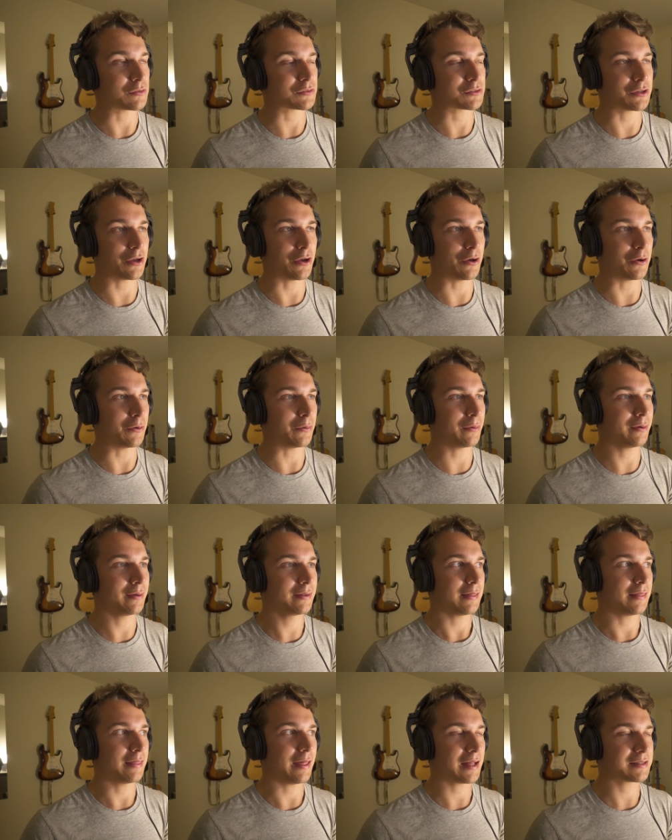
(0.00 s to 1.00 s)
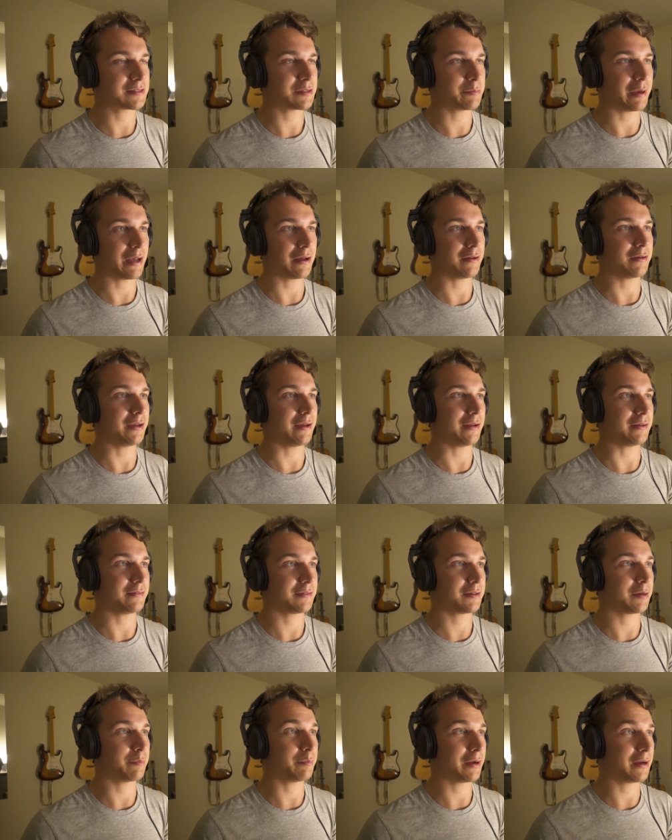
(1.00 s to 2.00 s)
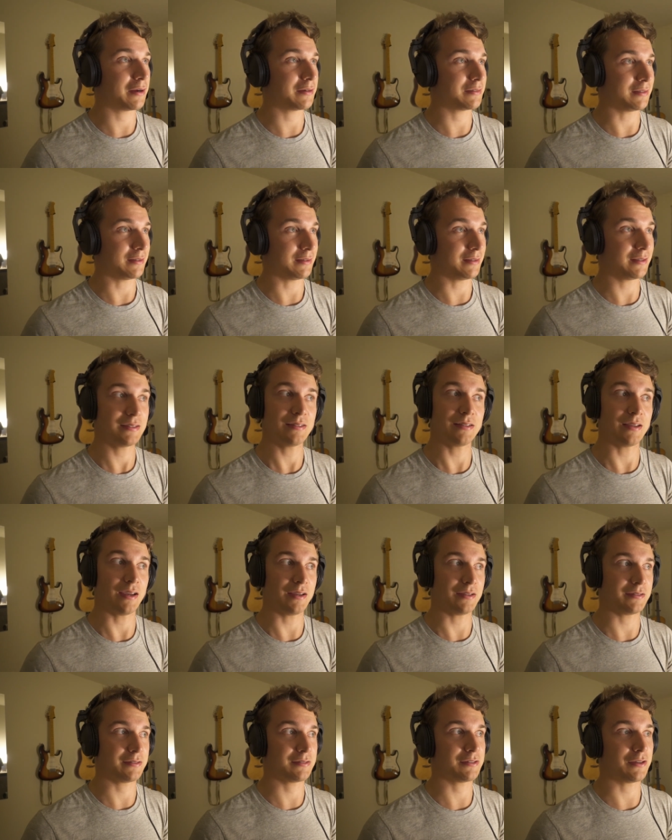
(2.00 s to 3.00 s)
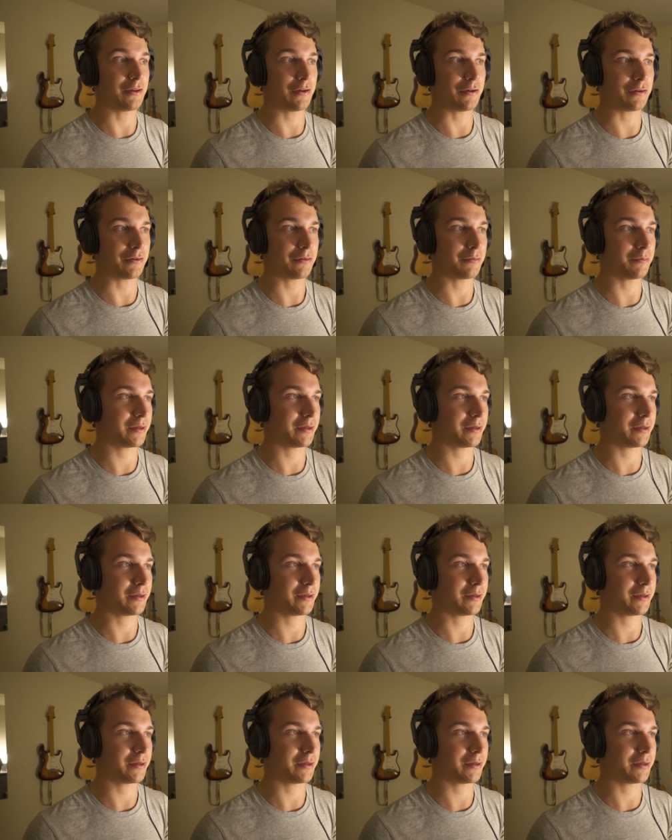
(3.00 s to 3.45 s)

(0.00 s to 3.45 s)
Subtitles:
so that's about it compared to this guy's song,